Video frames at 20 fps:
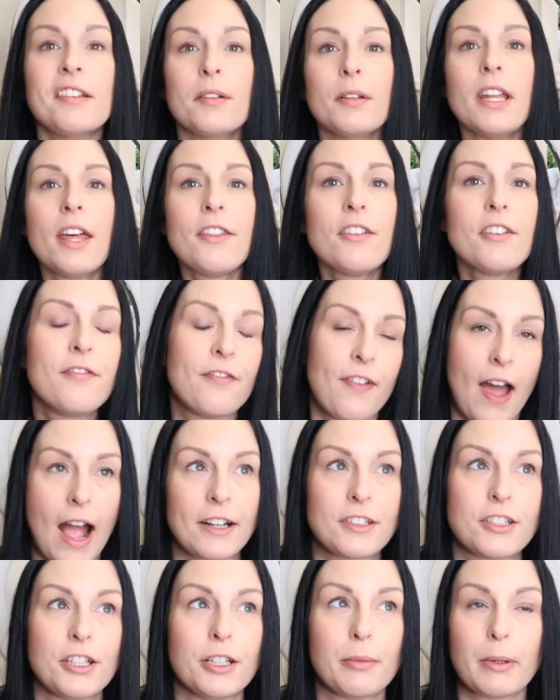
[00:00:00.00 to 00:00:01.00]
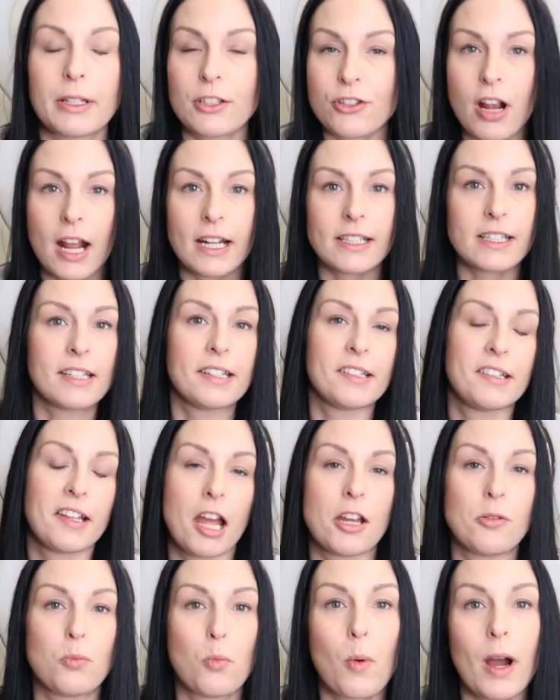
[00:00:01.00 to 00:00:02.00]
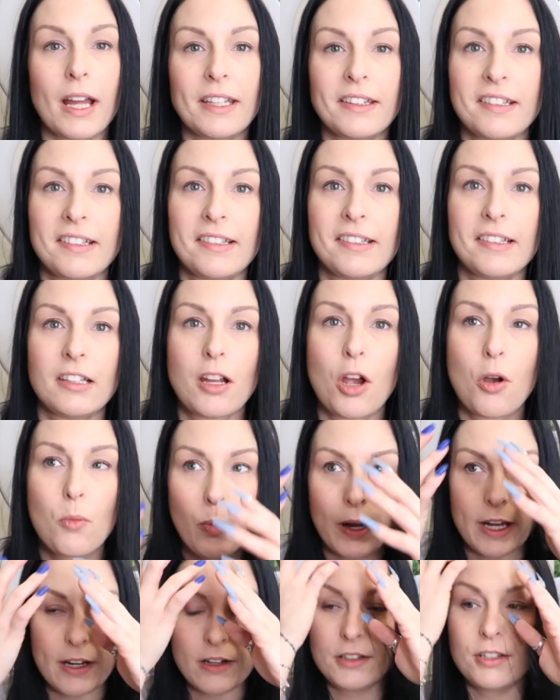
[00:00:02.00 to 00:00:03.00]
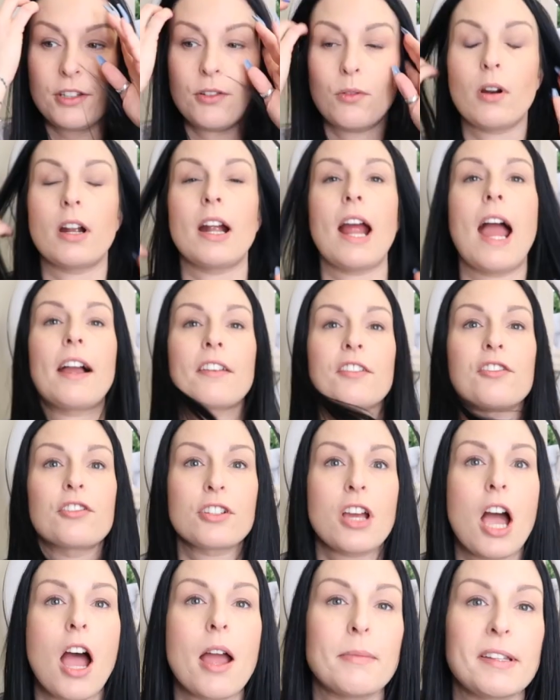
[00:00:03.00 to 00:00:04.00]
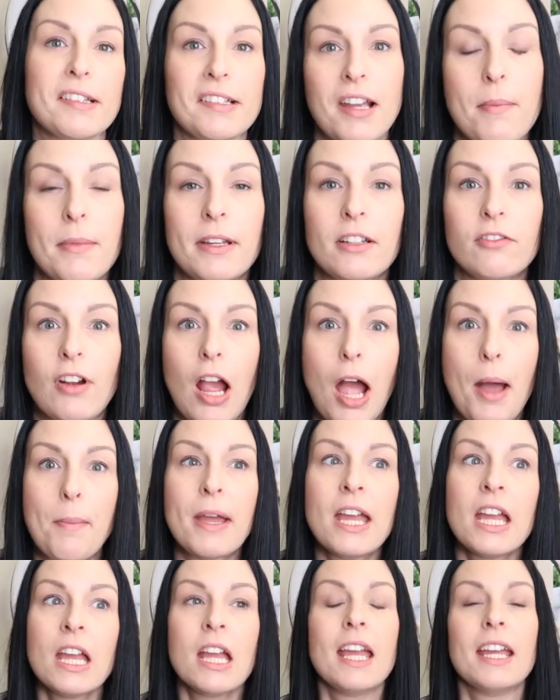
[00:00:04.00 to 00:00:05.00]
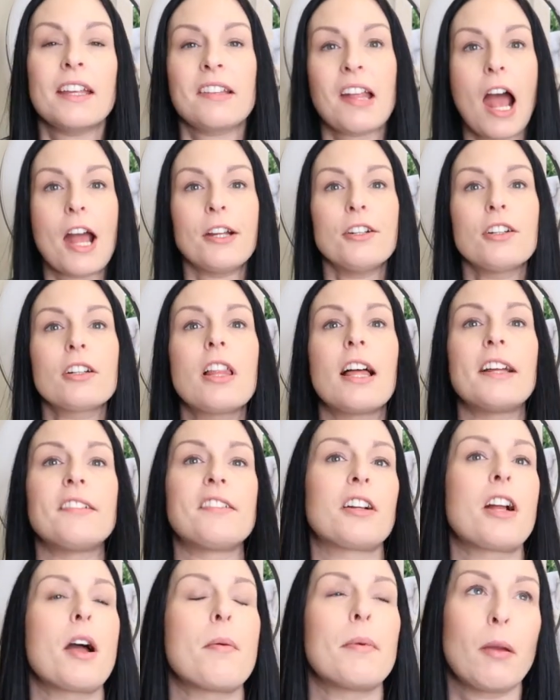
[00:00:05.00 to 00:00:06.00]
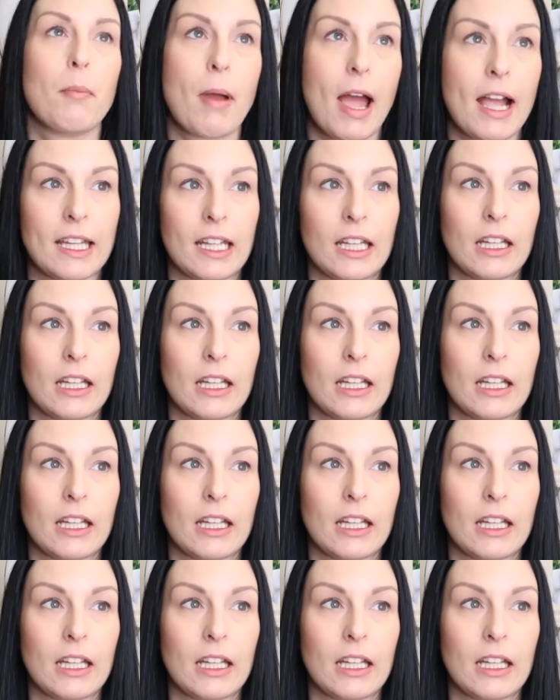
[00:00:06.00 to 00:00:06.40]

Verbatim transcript: So another factor when trying to decide what's where your extra time is coming from is how your clients are coming back